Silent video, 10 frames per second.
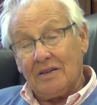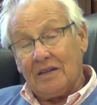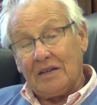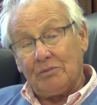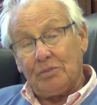
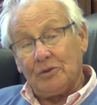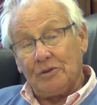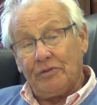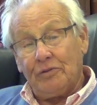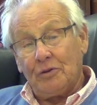that
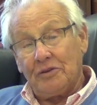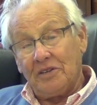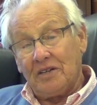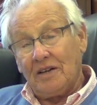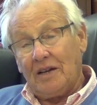brought
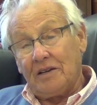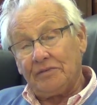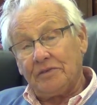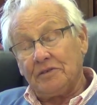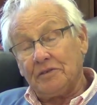forth
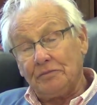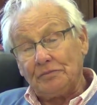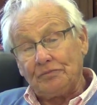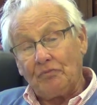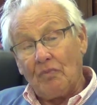laughter
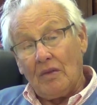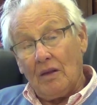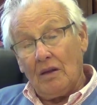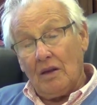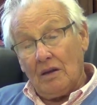
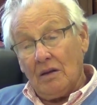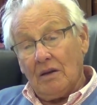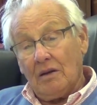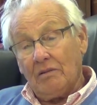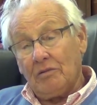
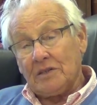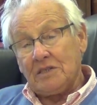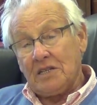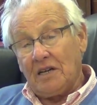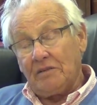
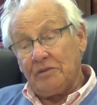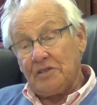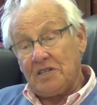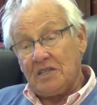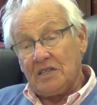once I was
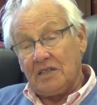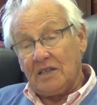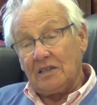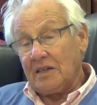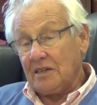
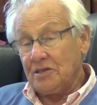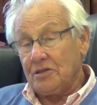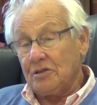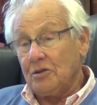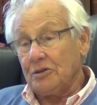sitting
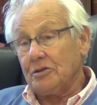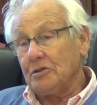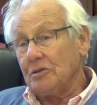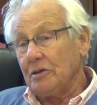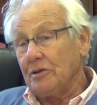next to
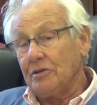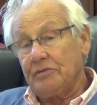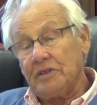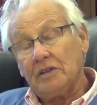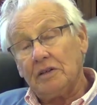Otto
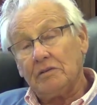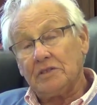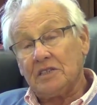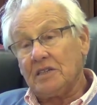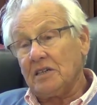Loewi,
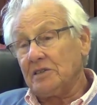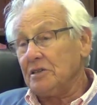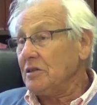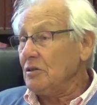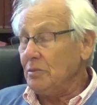was
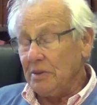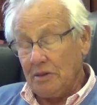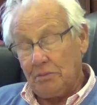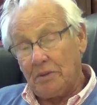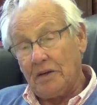another
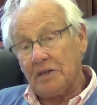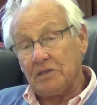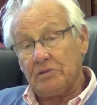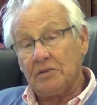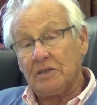Nobel
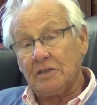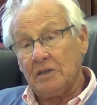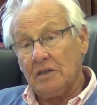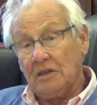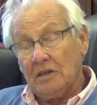Prize winner,
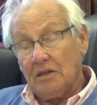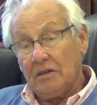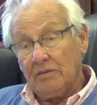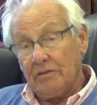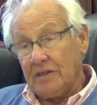
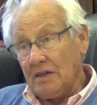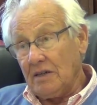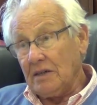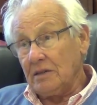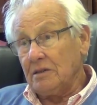very
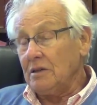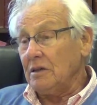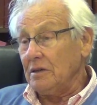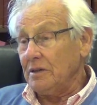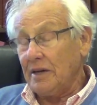little
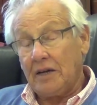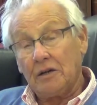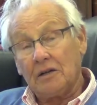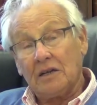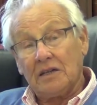
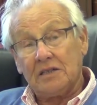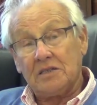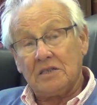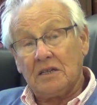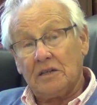
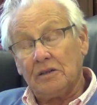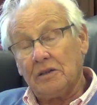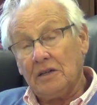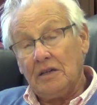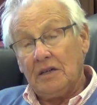recognized now
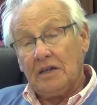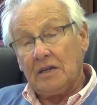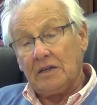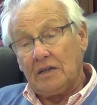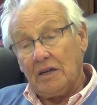
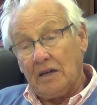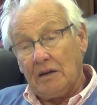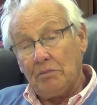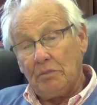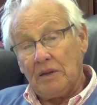at the
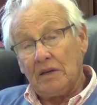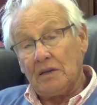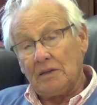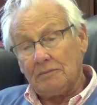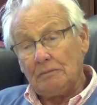
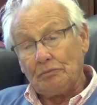MBL.